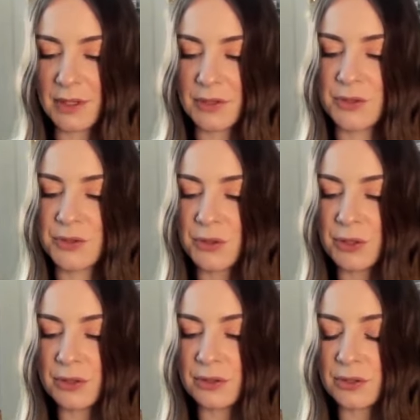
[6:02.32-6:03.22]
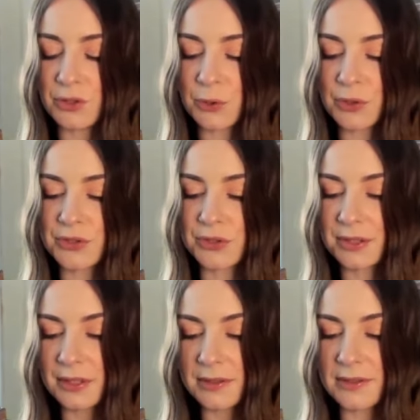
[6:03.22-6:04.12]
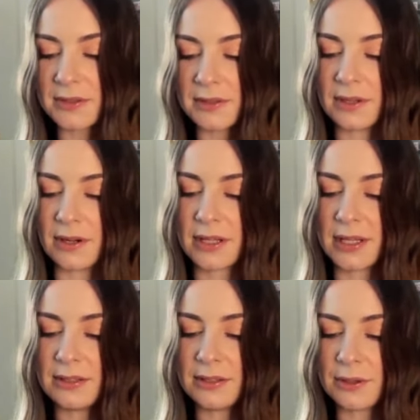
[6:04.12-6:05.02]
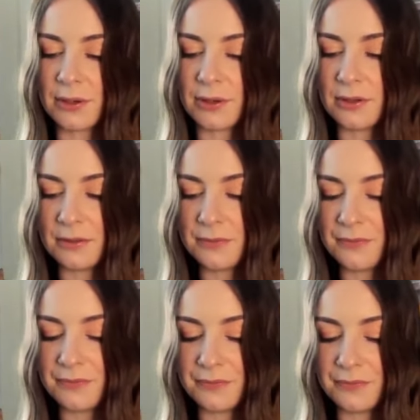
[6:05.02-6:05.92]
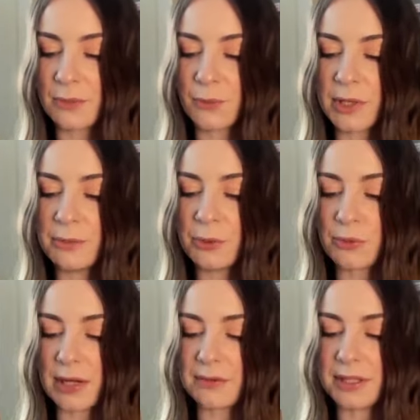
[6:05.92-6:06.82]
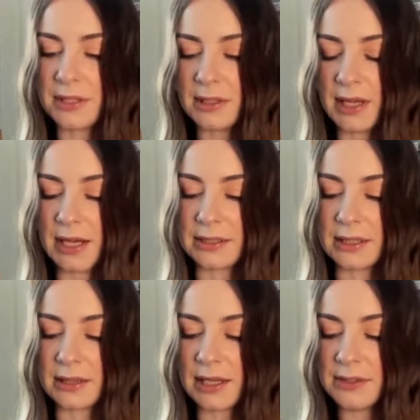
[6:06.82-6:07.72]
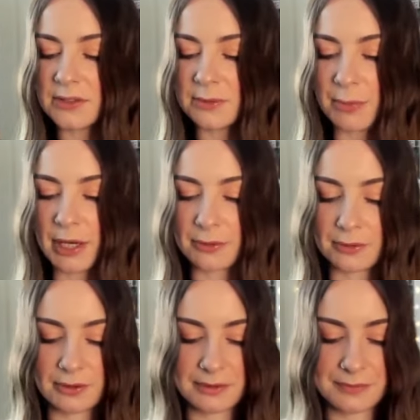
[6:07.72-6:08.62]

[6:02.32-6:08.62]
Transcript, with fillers: Circuit, Short Circuit, Arcana Call, Rainbow Gravity, and Light Spiral.